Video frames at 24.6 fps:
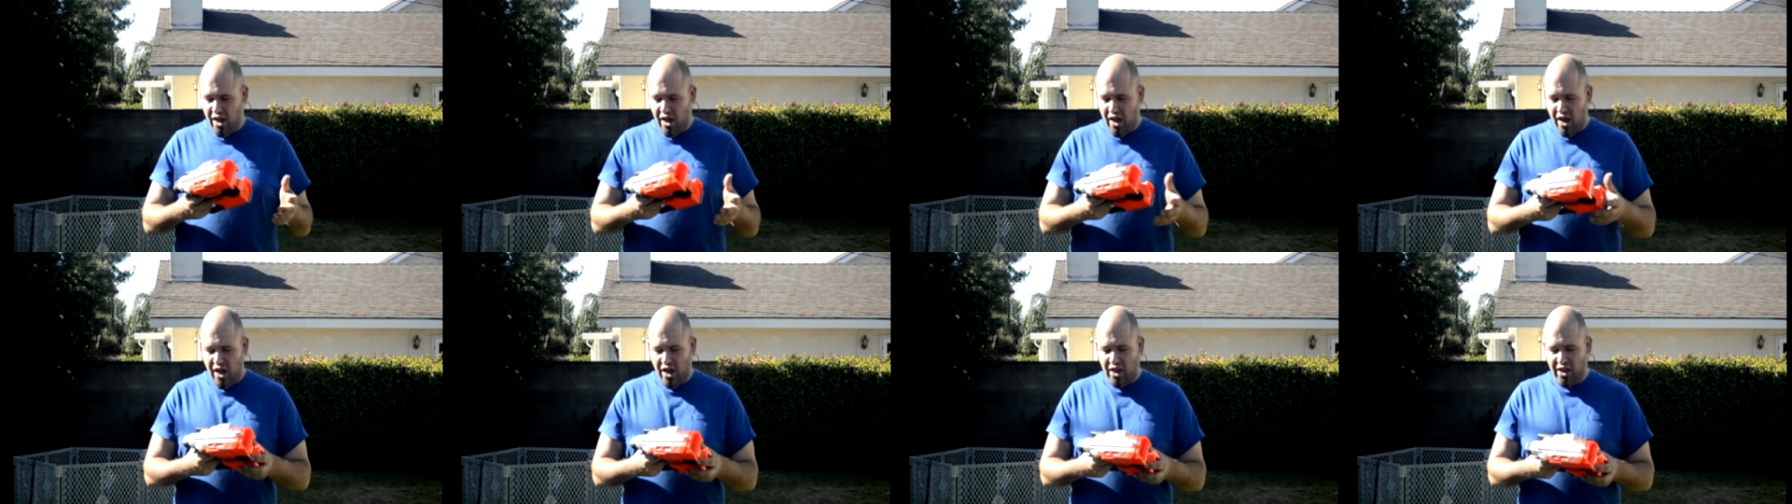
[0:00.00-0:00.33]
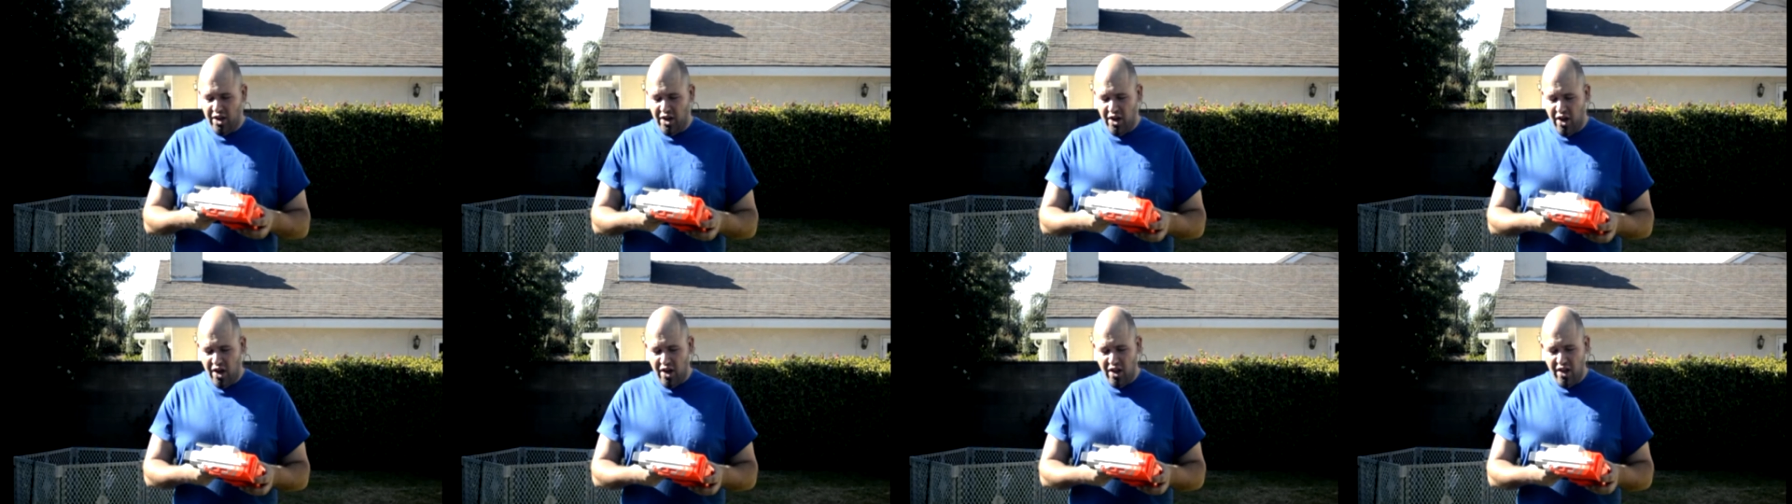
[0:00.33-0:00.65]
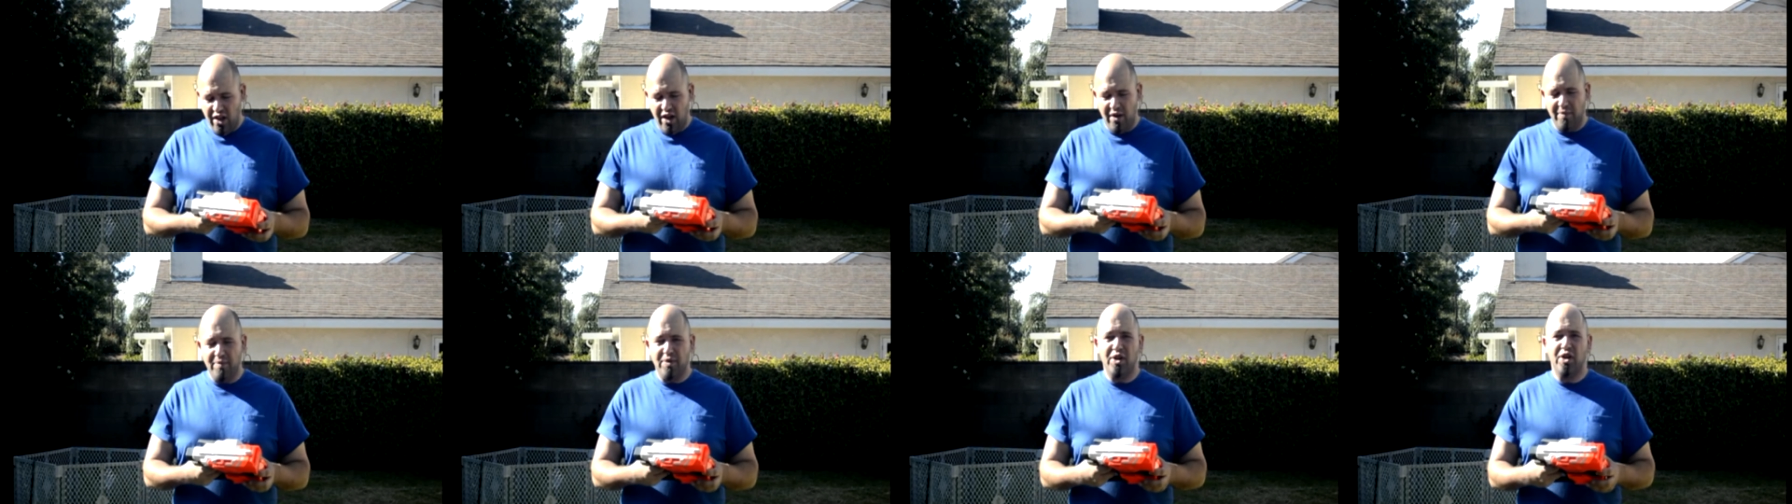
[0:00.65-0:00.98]
all in
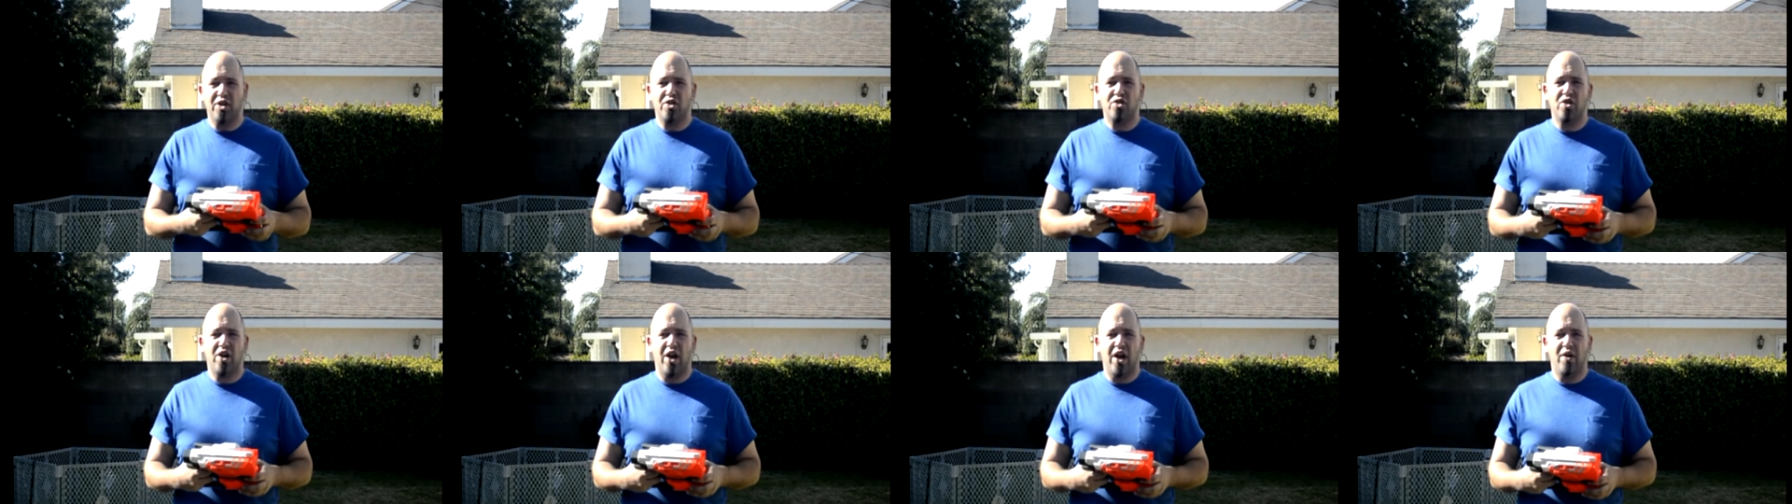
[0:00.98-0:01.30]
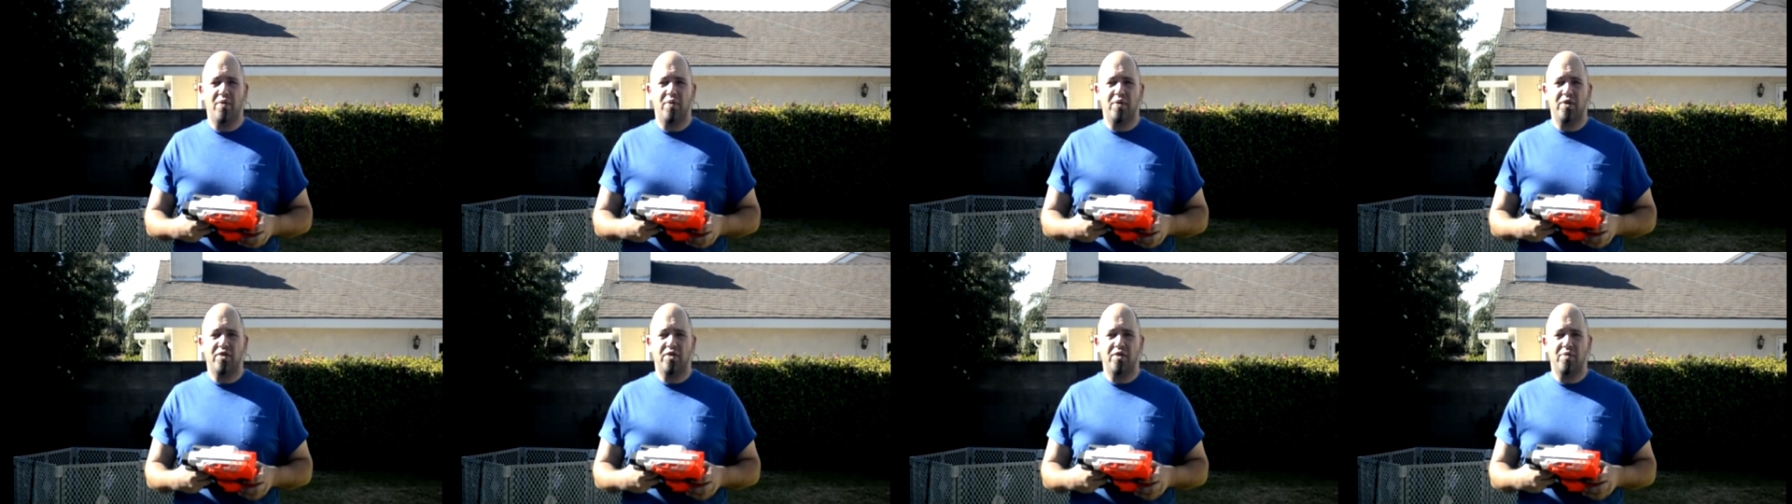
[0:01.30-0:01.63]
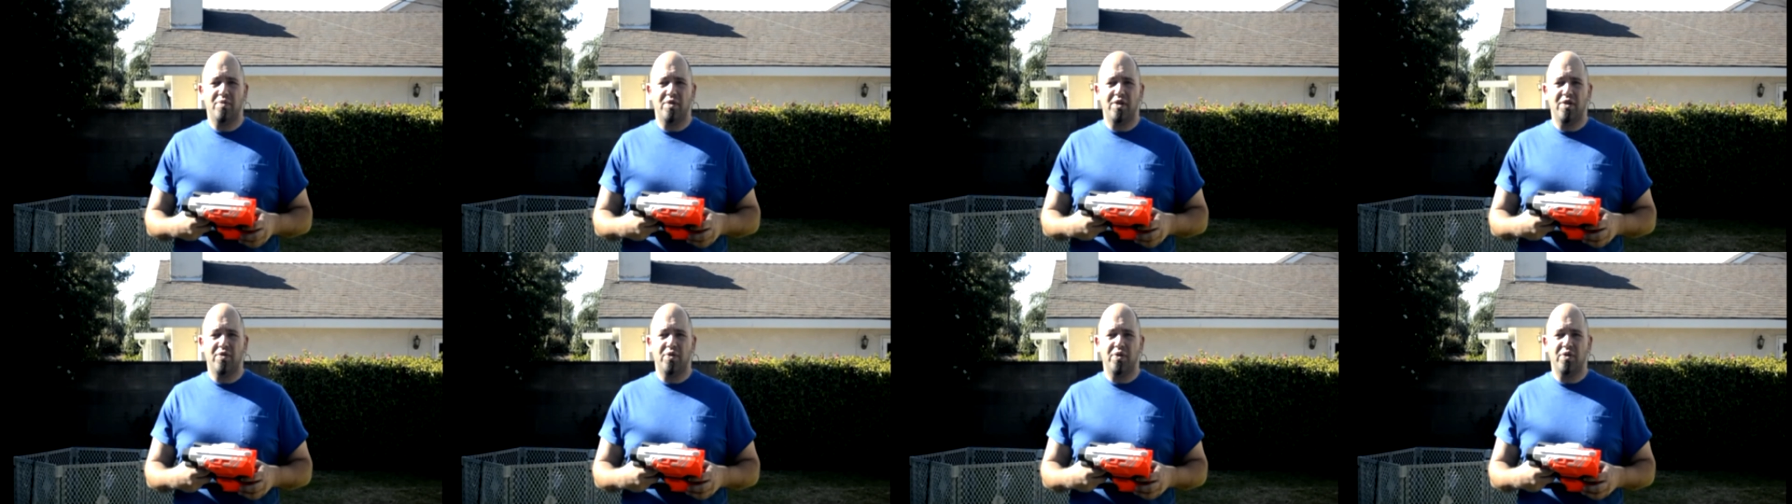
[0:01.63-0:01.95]
all, I'm going to try it with
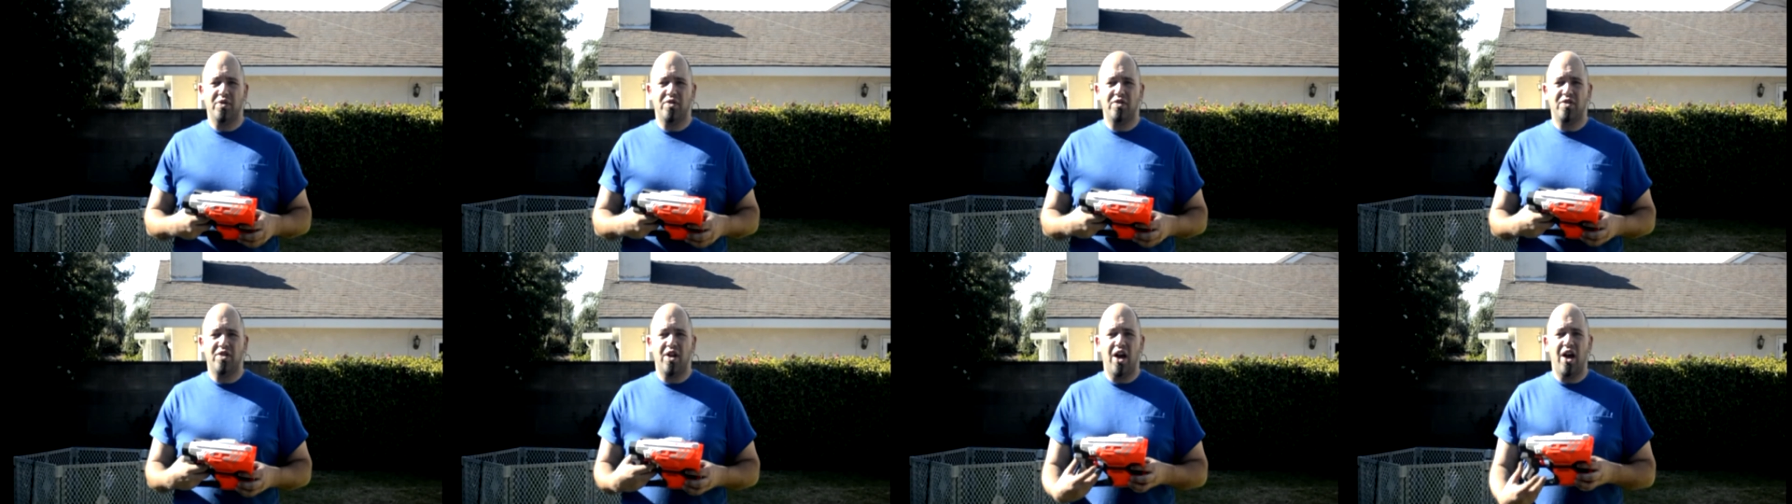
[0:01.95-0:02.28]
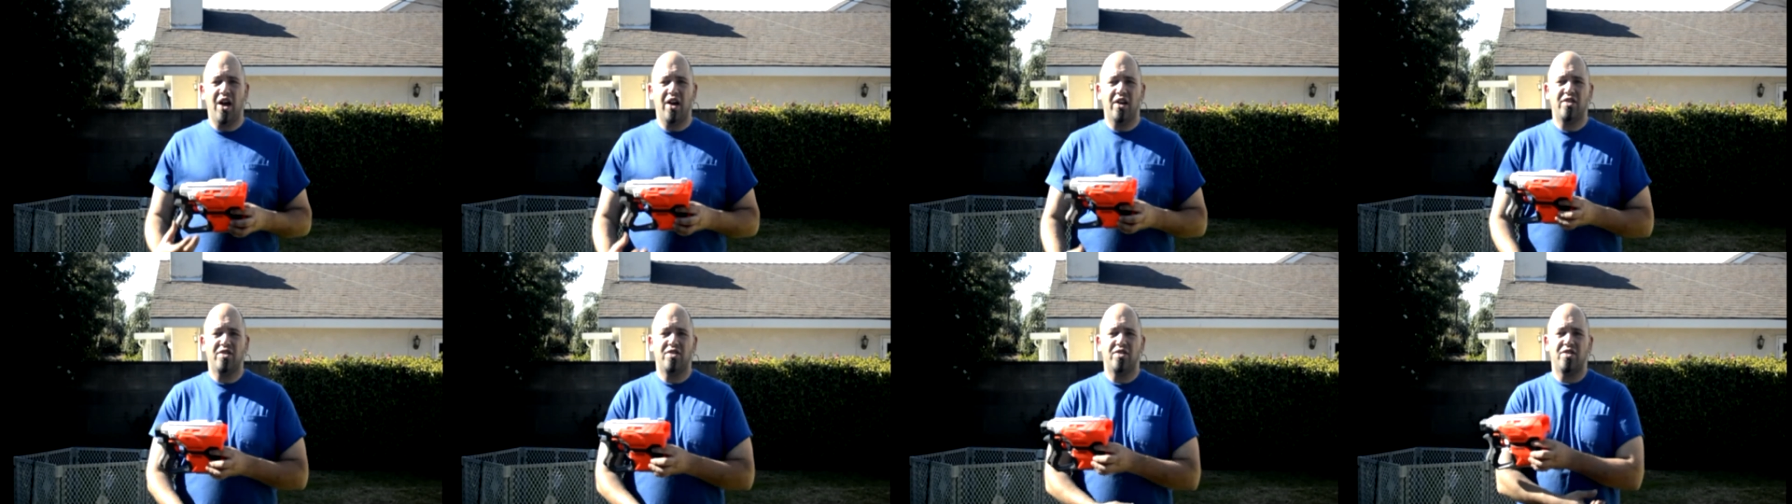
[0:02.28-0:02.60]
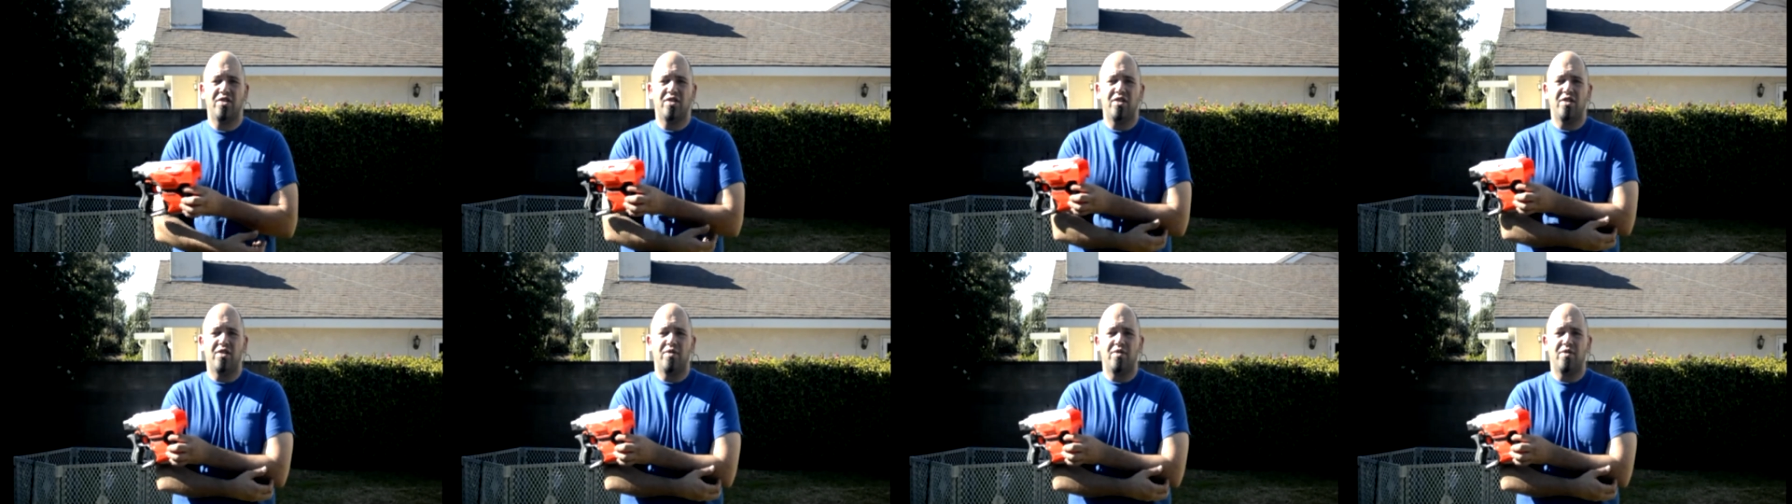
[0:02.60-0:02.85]
some different stocks